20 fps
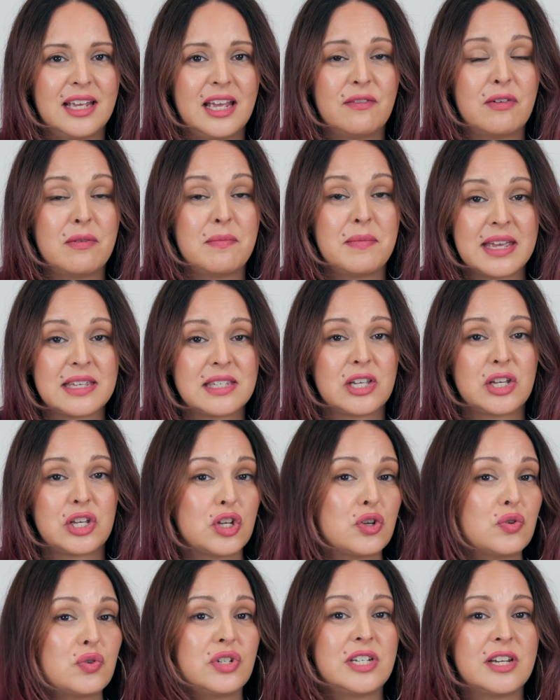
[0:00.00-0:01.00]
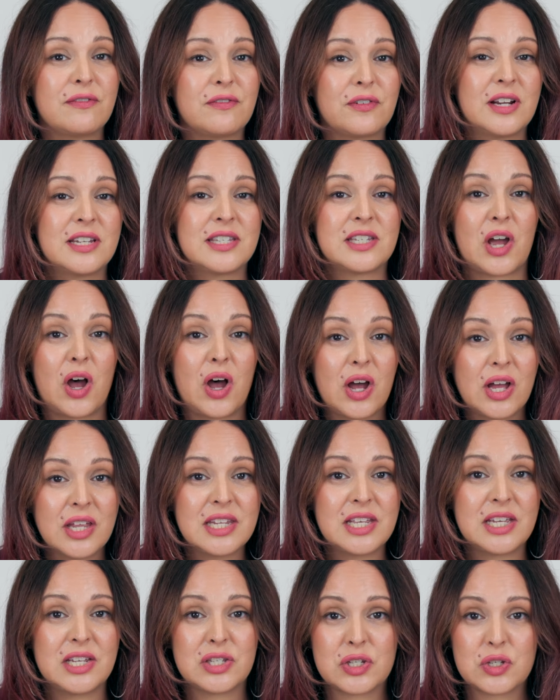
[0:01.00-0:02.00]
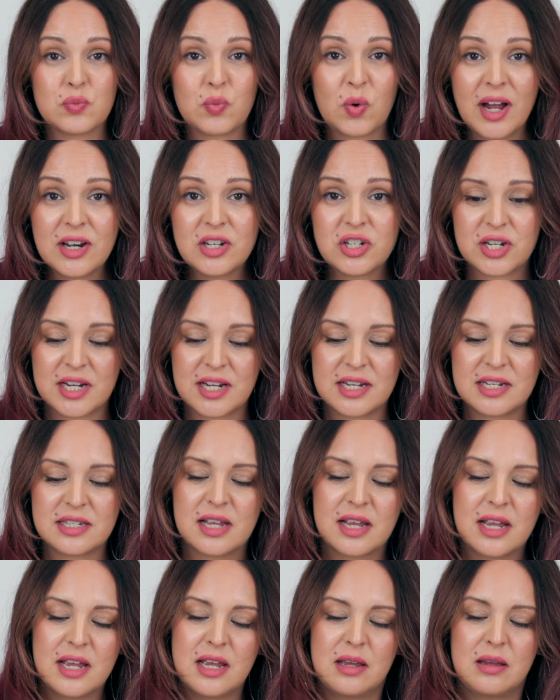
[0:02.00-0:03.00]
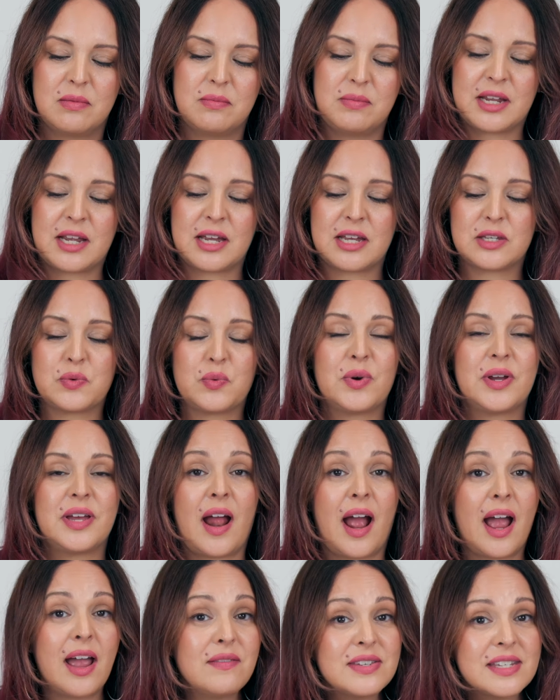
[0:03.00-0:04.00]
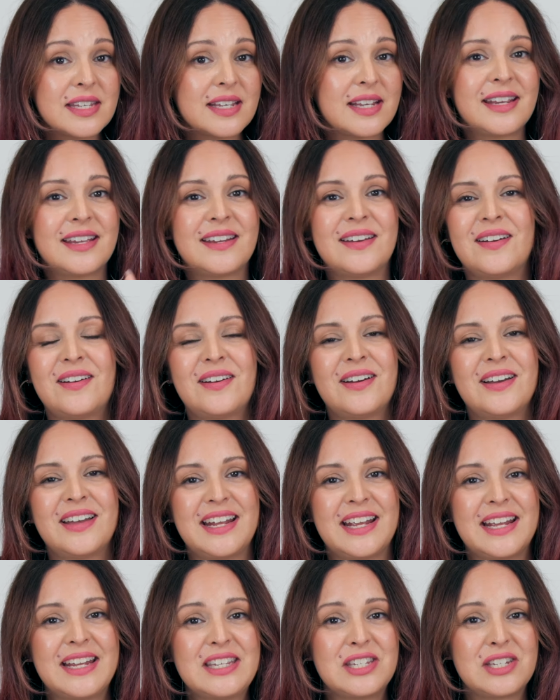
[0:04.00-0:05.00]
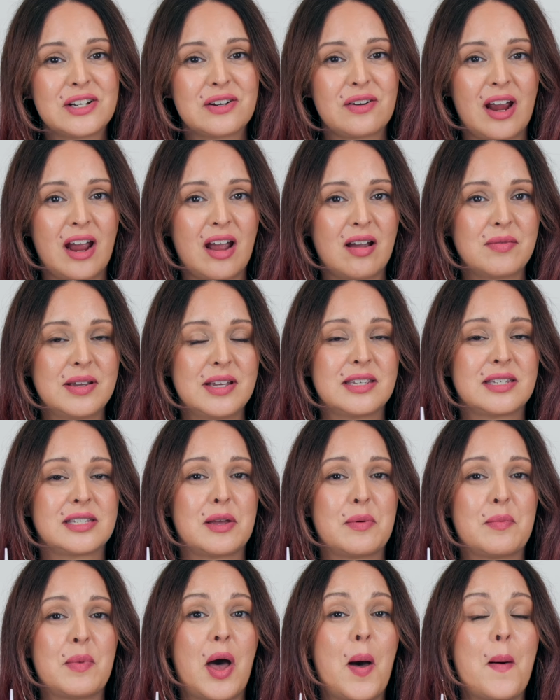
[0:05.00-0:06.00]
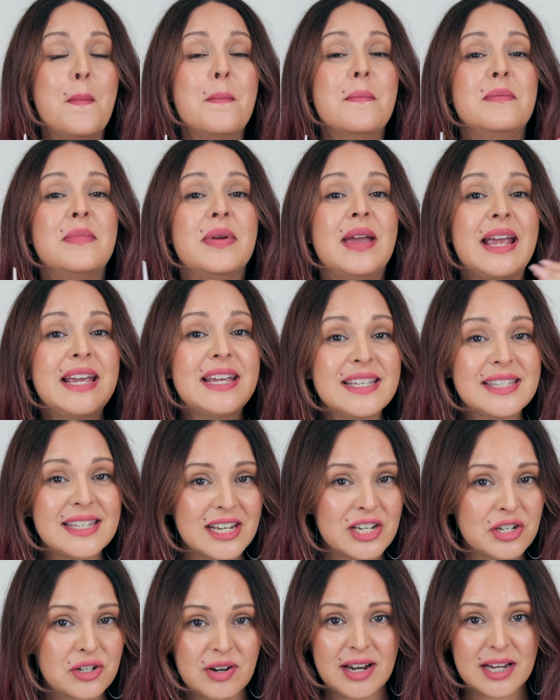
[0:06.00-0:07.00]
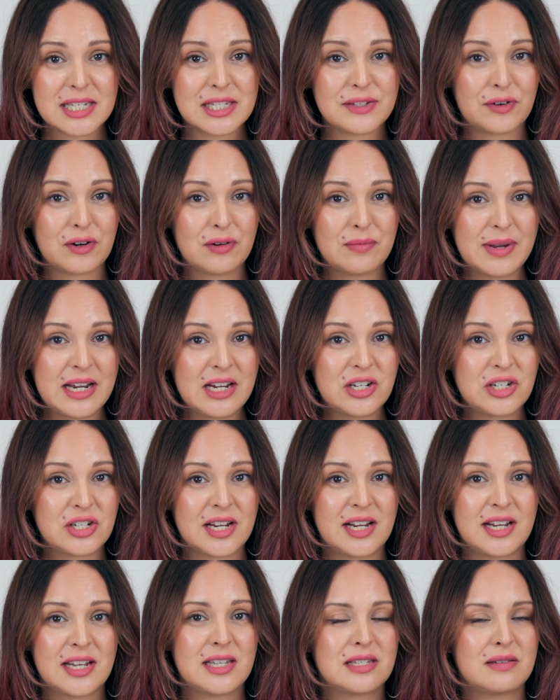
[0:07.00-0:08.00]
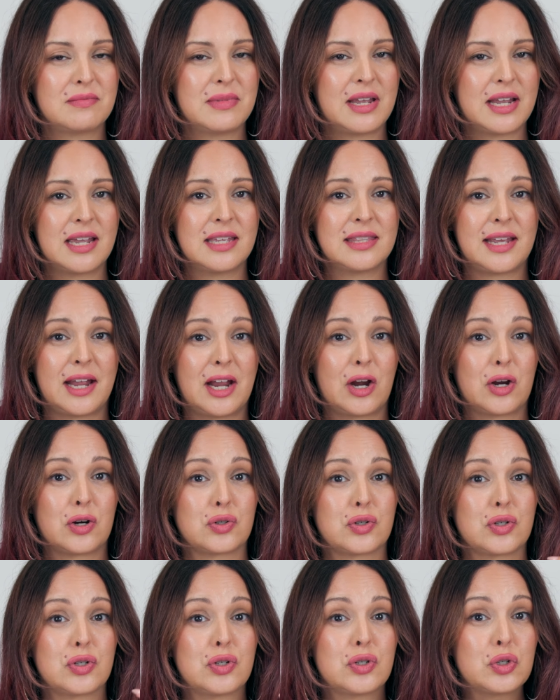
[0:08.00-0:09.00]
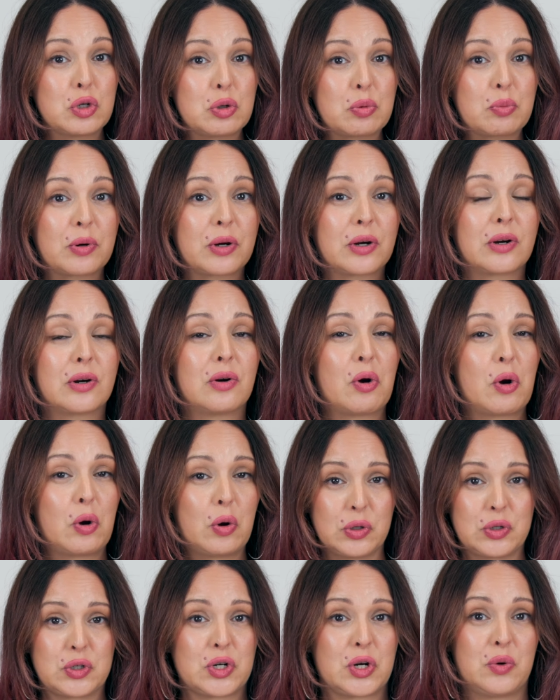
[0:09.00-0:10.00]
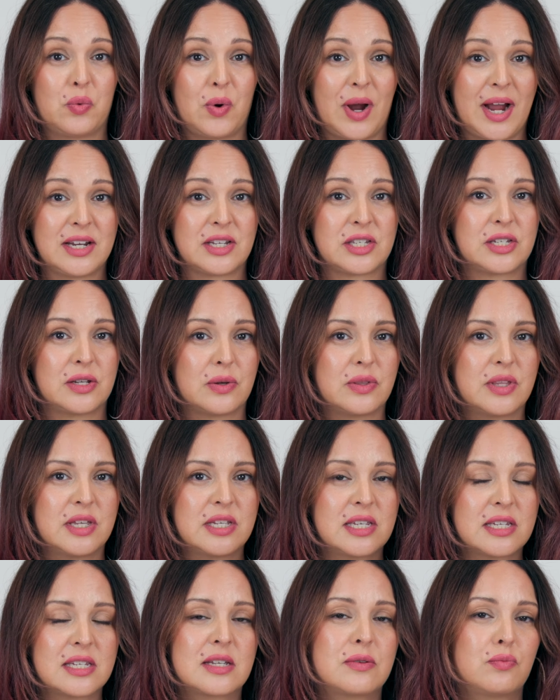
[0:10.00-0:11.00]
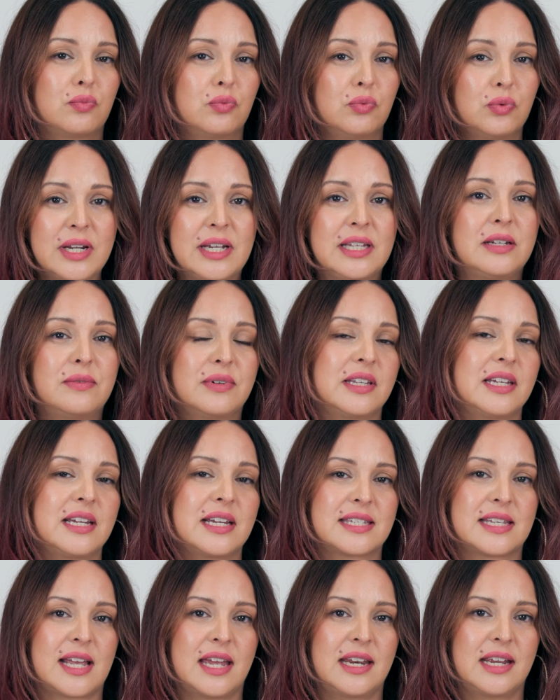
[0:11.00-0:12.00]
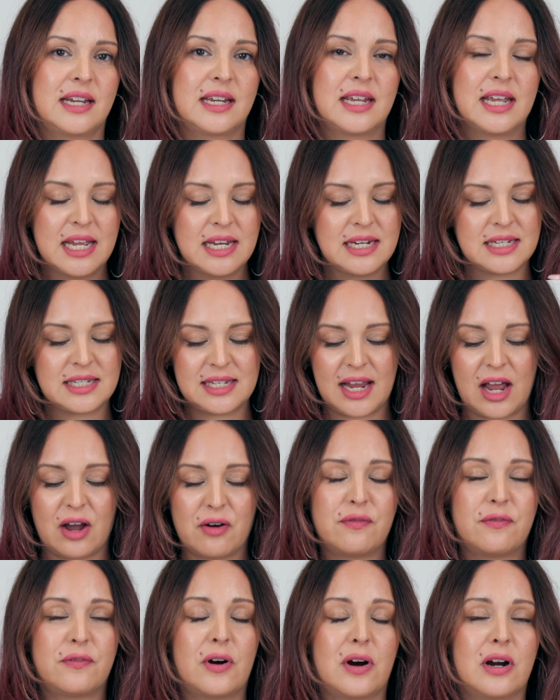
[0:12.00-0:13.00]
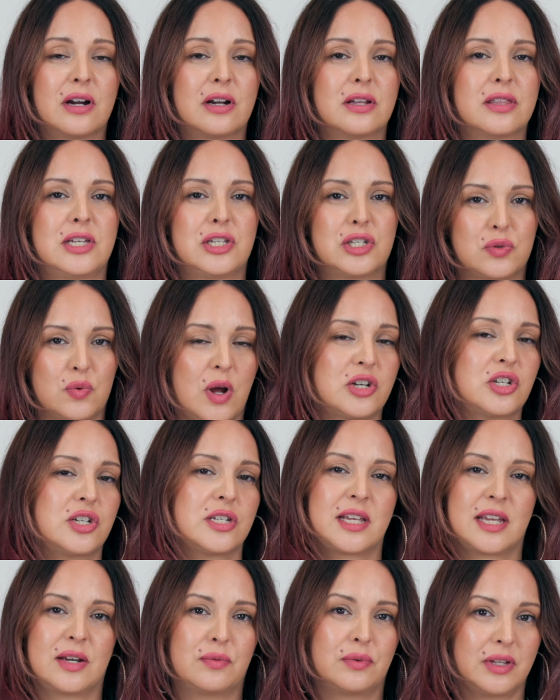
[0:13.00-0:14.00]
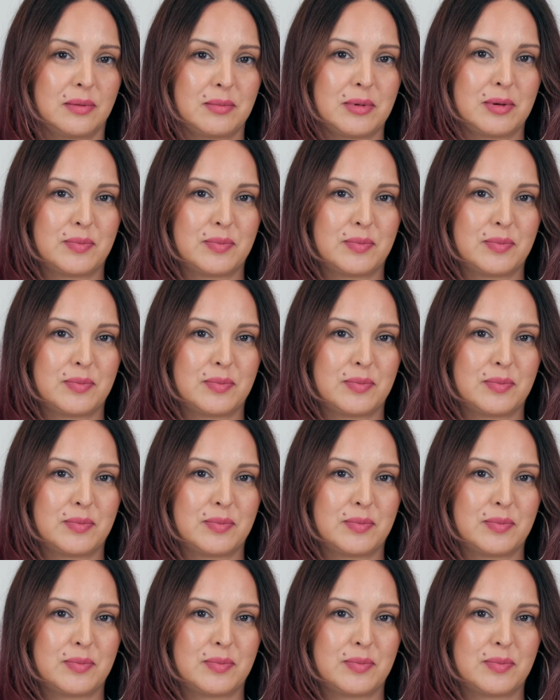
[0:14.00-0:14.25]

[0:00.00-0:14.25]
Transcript: If it makes a huge difference on these swatches, because what I've seen on Instagram is some amazing transformations, making the hair super ultra white. So this is really, really exciting to see how far these swatches can really be